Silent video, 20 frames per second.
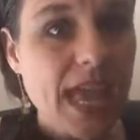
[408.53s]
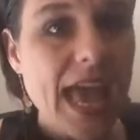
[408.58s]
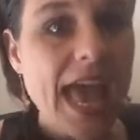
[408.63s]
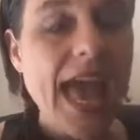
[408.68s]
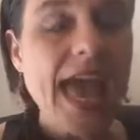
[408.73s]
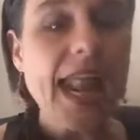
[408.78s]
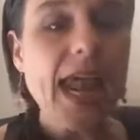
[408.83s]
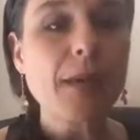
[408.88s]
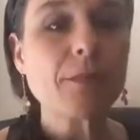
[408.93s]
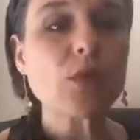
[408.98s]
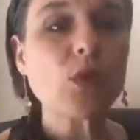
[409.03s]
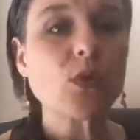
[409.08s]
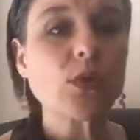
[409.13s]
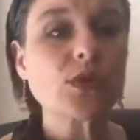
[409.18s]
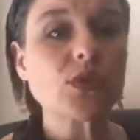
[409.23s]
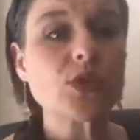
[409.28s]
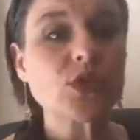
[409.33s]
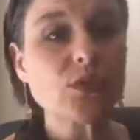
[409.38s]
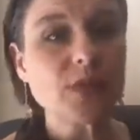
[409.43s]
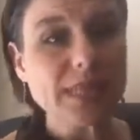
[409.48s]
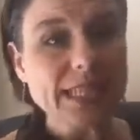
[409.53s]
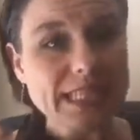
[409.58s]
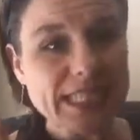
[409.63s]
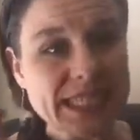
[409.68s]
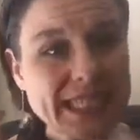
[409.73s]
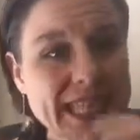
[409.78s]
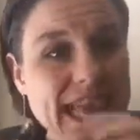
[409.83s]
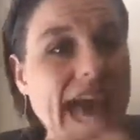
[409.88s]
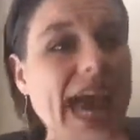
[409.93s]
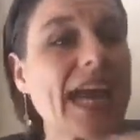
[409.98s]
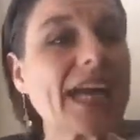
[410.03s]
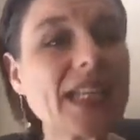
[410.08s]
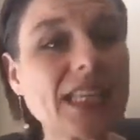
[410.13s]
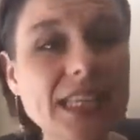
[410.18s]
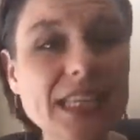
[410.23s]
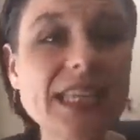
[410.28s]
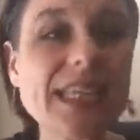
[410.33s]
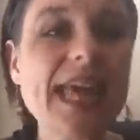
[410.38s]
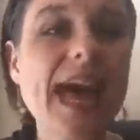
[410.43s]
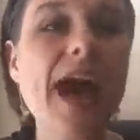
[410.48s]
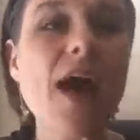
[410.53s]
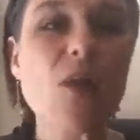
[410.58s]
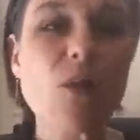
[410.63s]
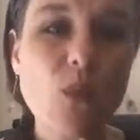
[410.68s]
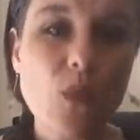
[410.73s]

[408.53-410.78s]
And I'm going to do it exactly that